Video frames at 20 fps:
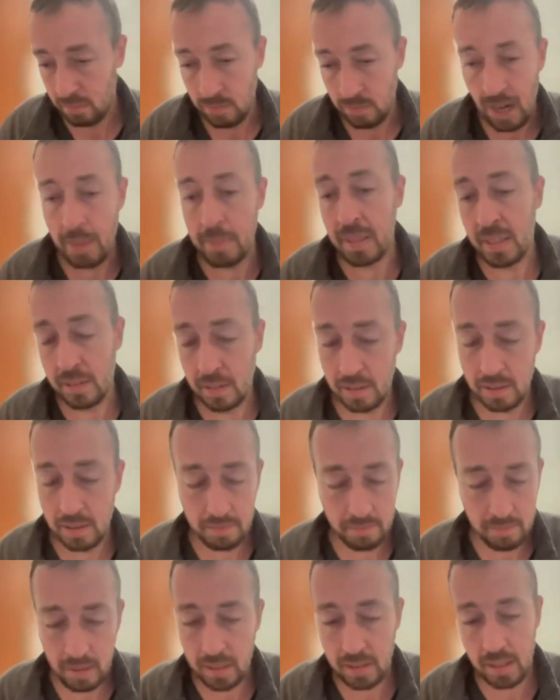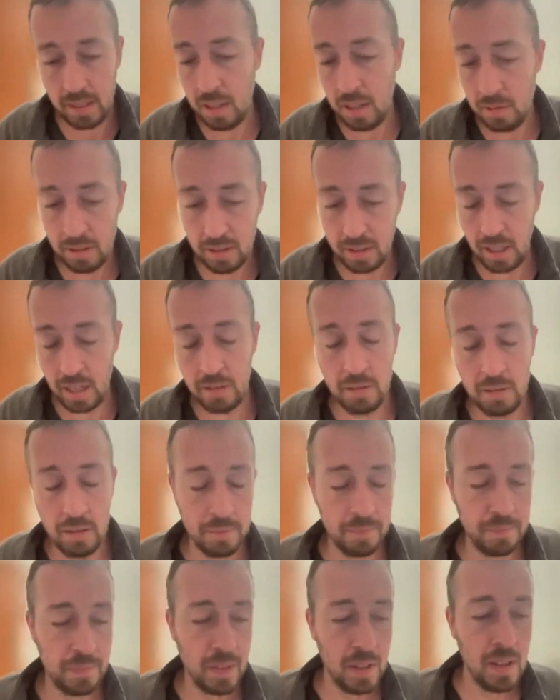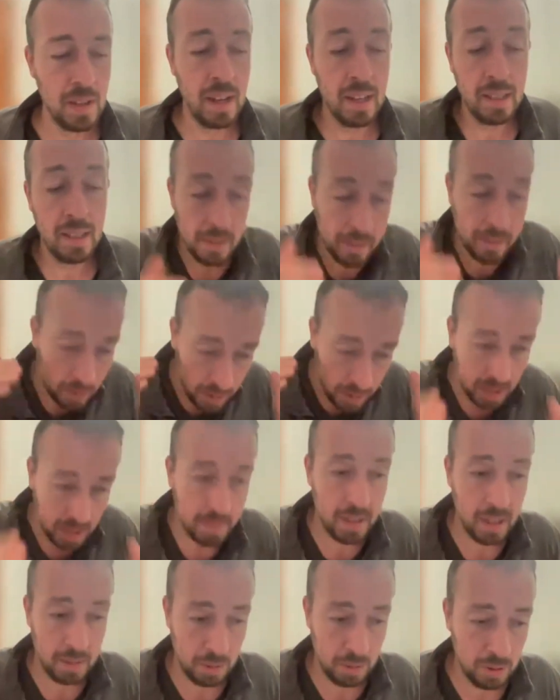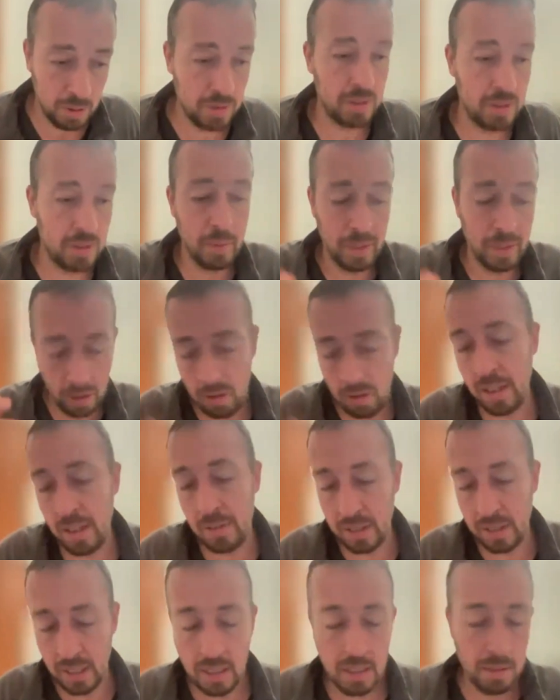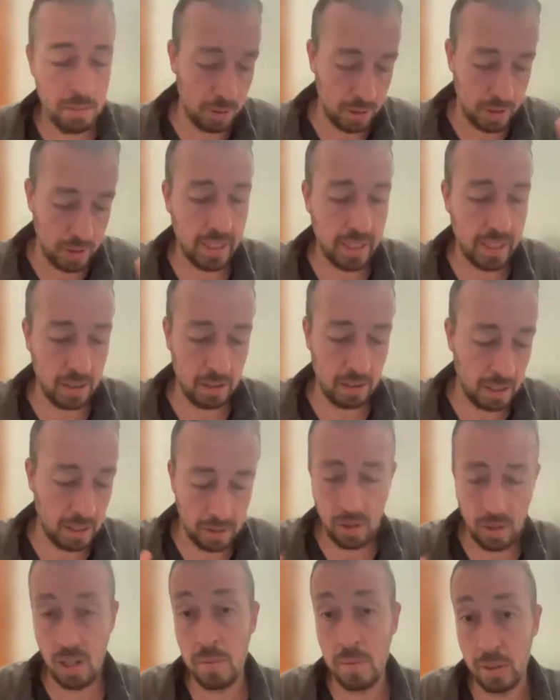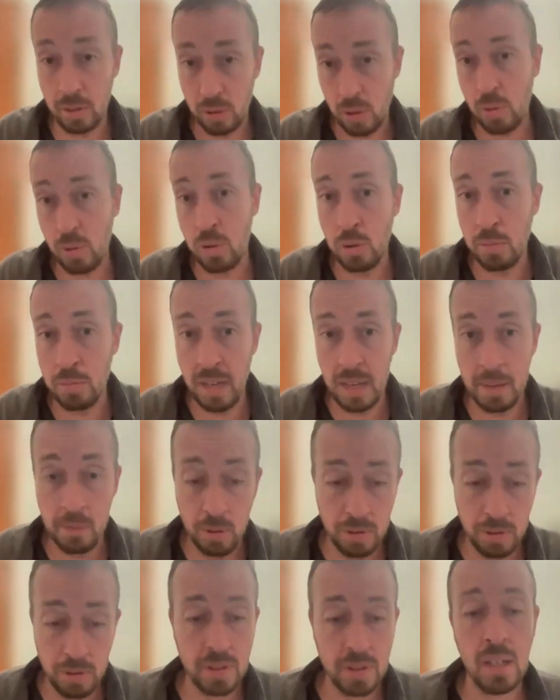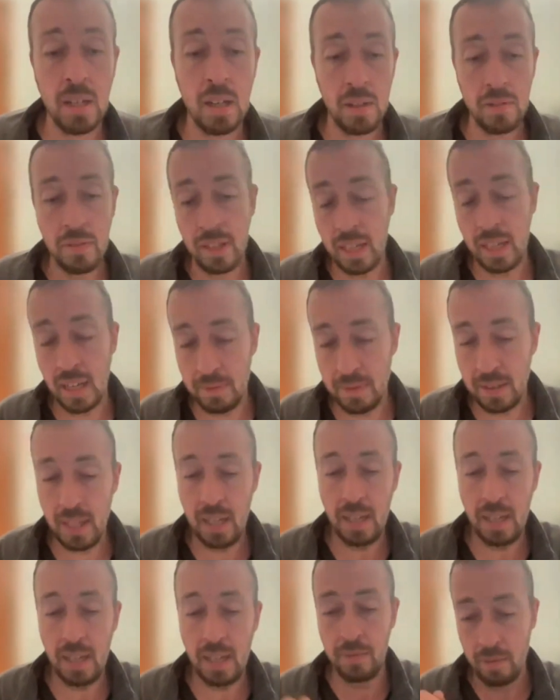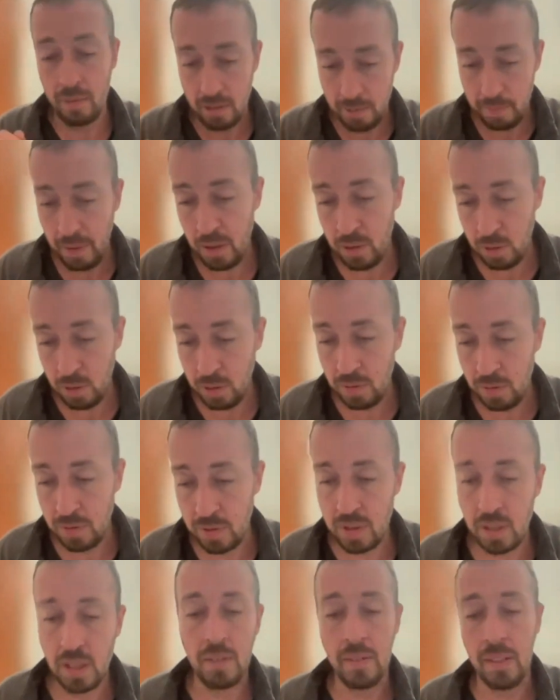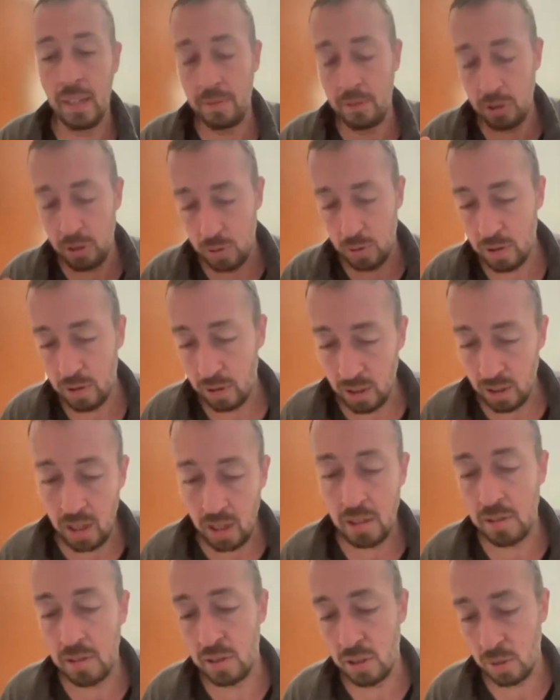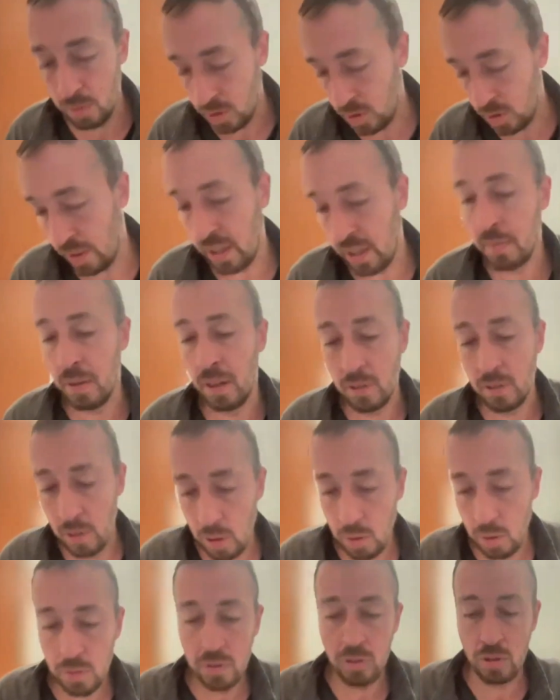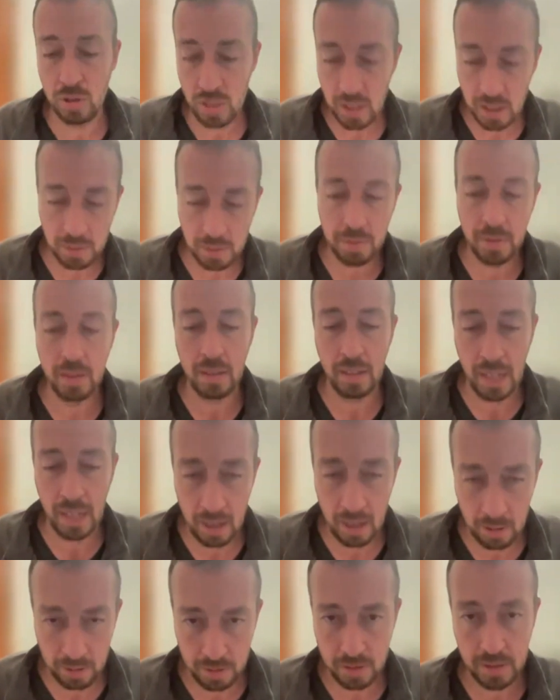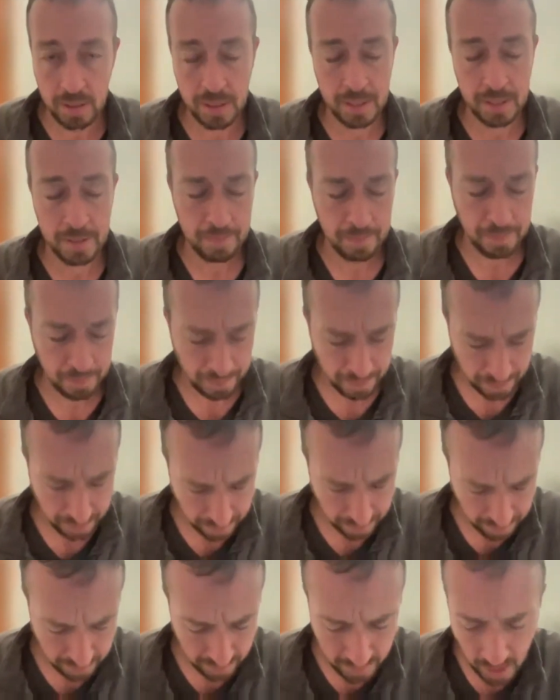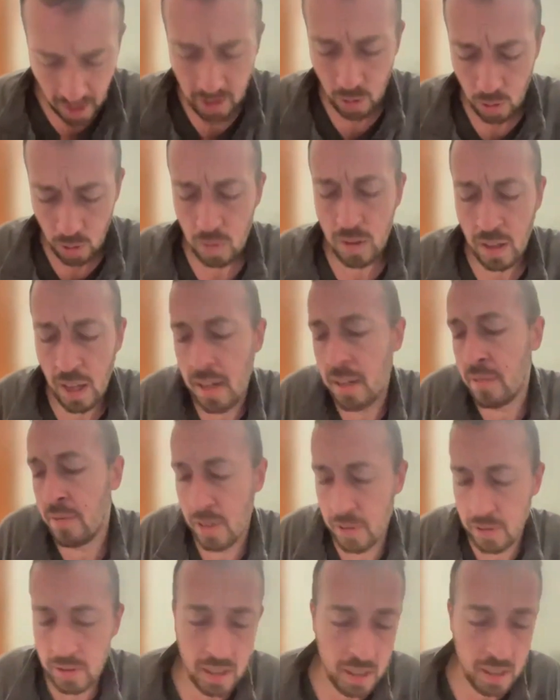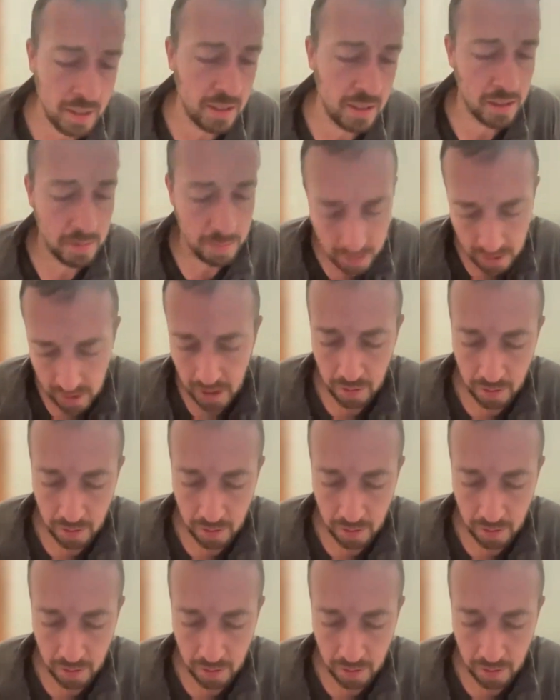rabbits, et cetera, et cetera. And then there's some animals that we are allowed to eat. In particular, let's talk about kosher mammals. They have to have split hooves. They have to chew their cuds. So we're talking about goats, sheep, cows. Not a whole lot of other kinds, but